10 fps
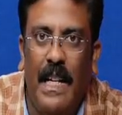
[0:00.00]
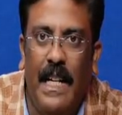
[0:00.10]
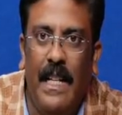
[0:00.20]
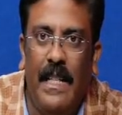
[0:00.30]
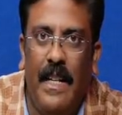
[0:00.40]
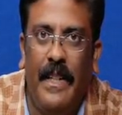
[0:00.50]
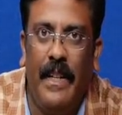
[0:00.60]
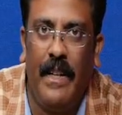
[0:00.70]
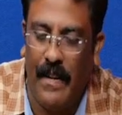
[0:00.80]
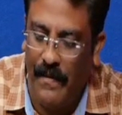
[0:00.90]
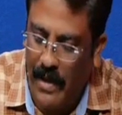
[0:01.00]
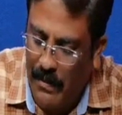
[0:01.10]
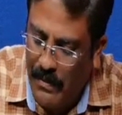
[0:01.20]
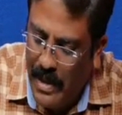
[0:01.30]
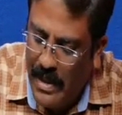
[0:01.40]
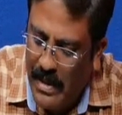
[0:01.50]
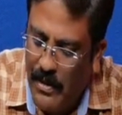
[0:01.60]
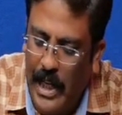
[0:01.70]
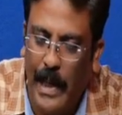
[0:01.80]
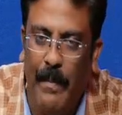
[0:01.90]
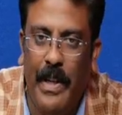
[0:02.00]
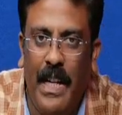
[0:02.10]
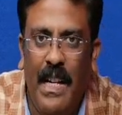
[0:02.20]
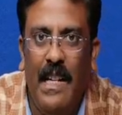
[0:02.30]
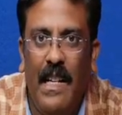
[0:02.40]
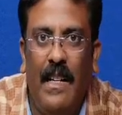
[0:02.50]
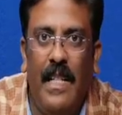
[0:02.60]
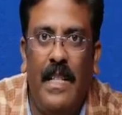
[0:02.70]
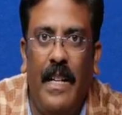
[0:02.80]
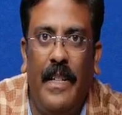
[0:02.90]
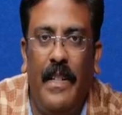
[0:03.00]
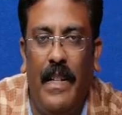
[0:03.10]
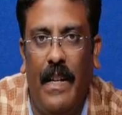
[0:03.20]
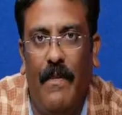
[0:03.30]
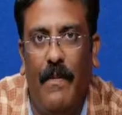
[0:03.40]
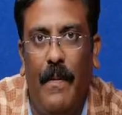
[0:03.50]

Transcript: A disconnected graph. Now this is going to be a disconnected graph.